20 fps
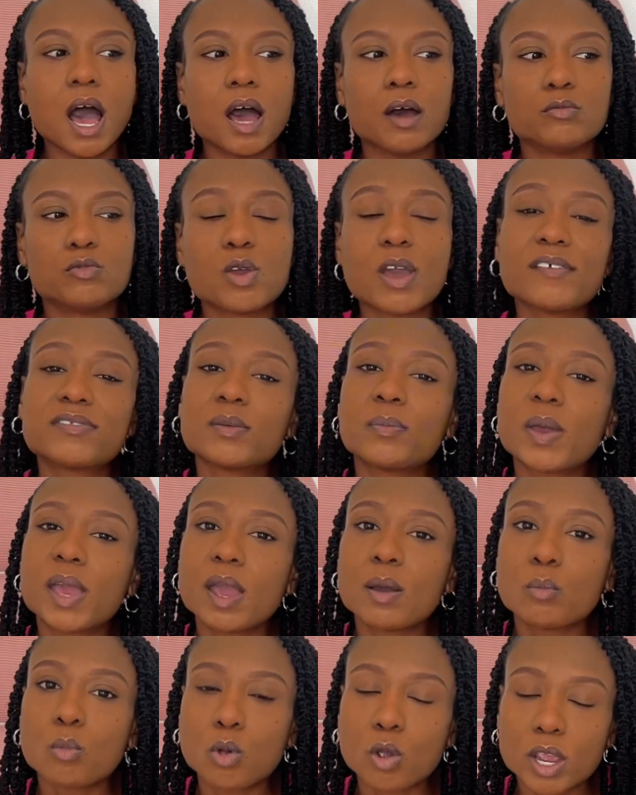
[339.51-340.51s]
You have to pay a
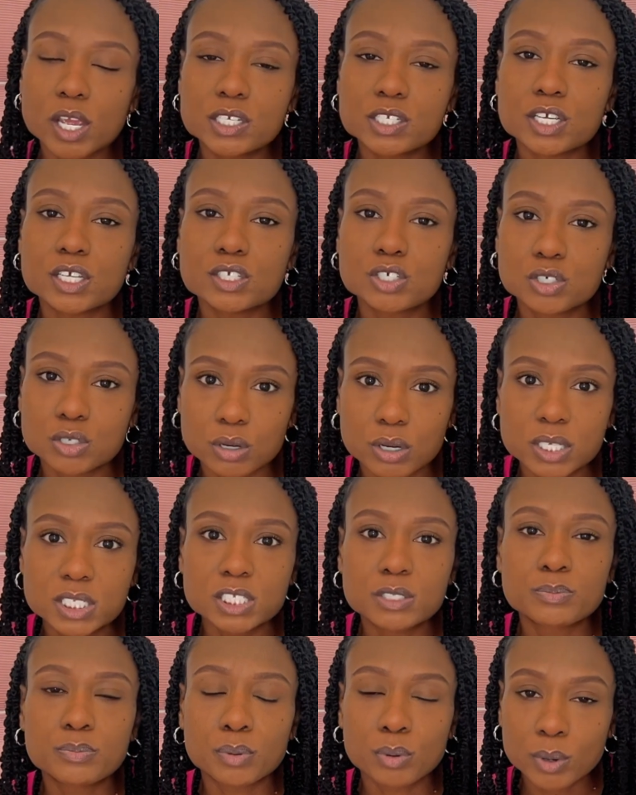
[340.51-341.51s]
mortgage insurance
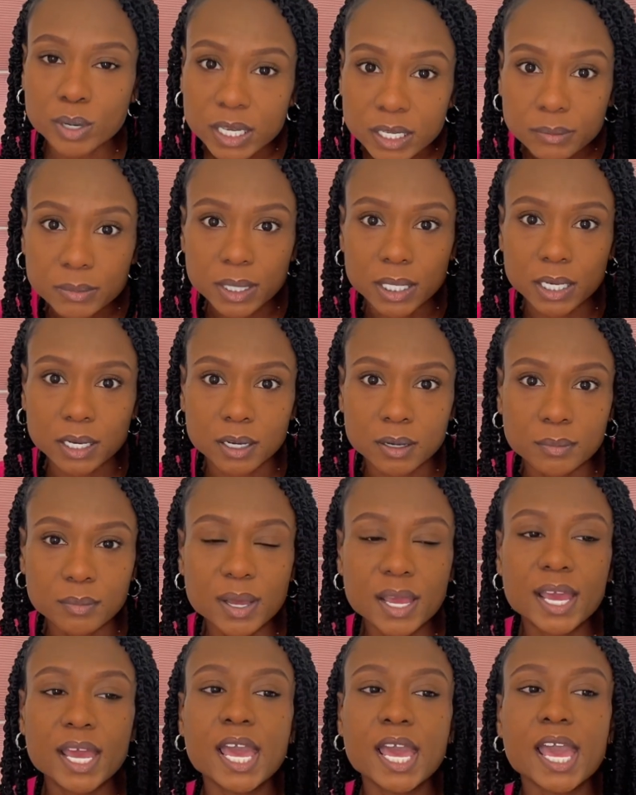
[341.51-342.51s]
premium
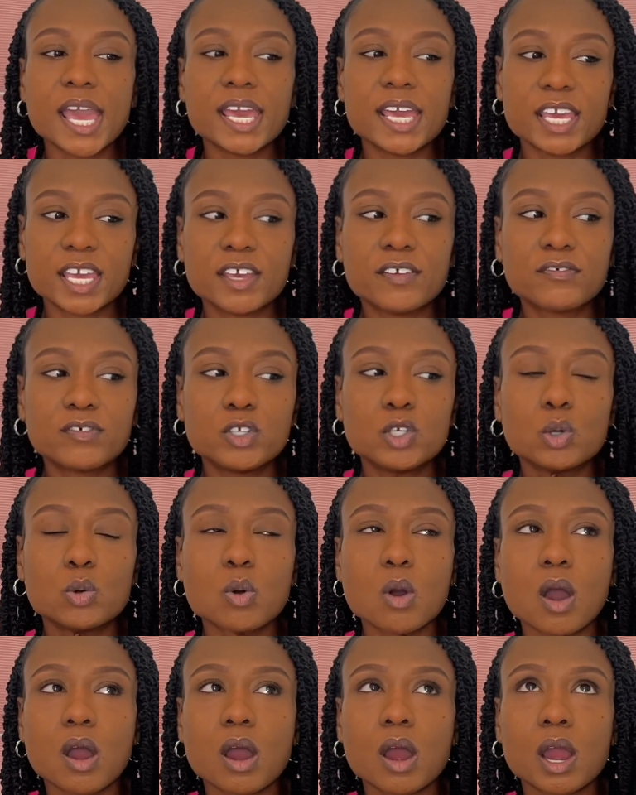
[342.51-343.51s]
if you
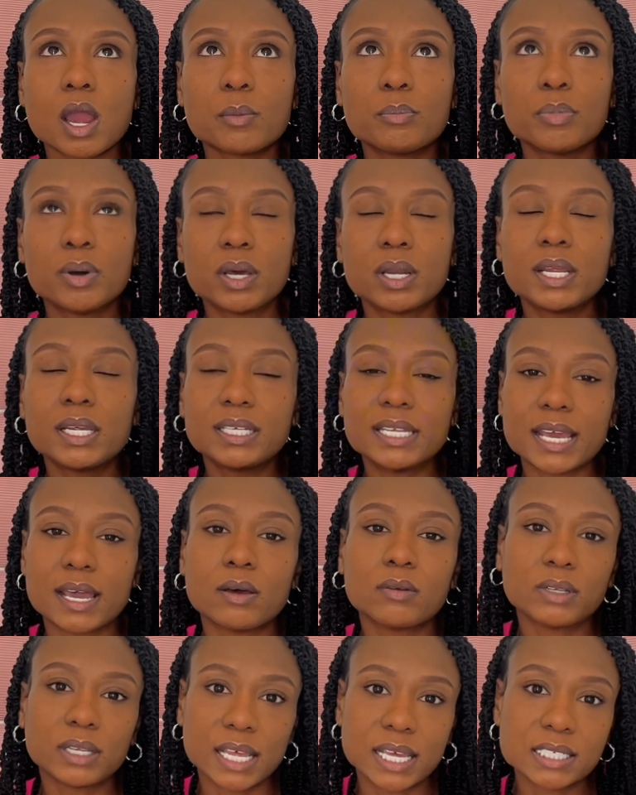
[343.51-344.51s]
are putting
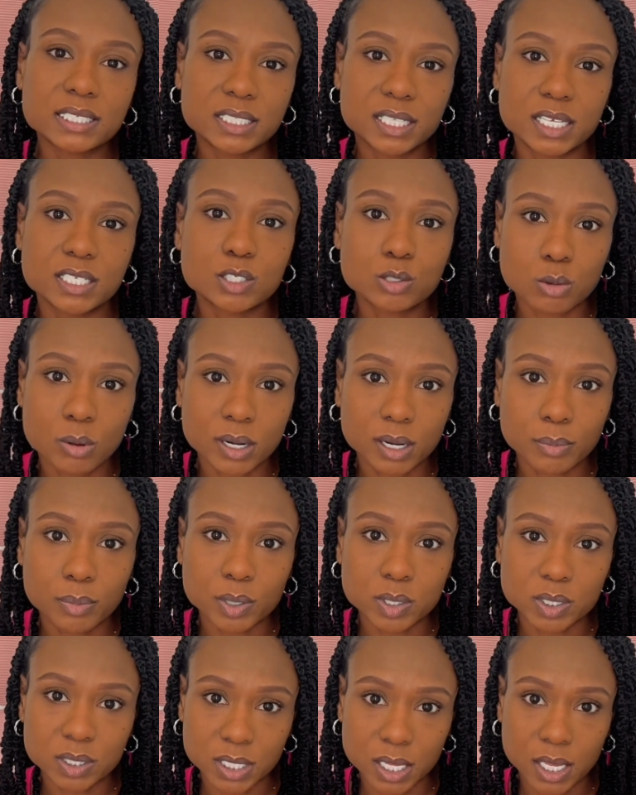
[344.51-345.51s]
down less than
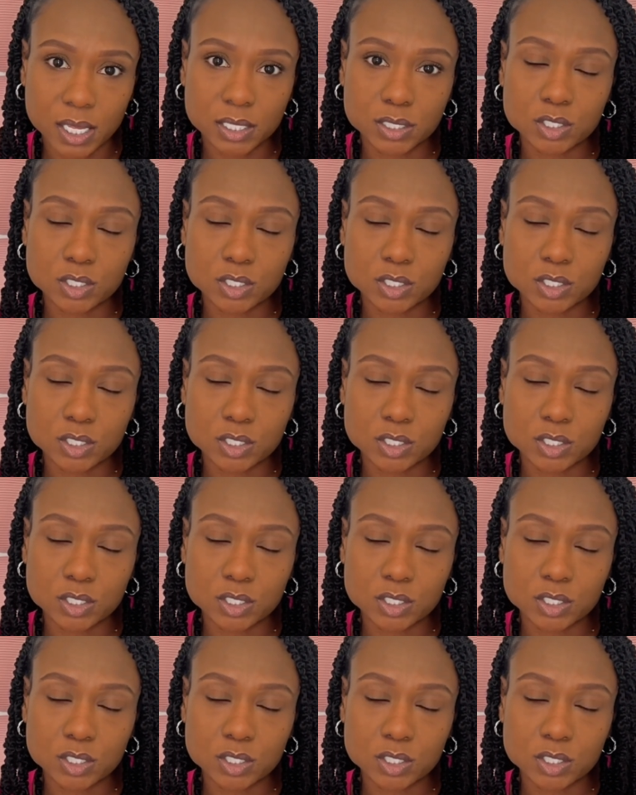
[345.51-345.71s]
20%.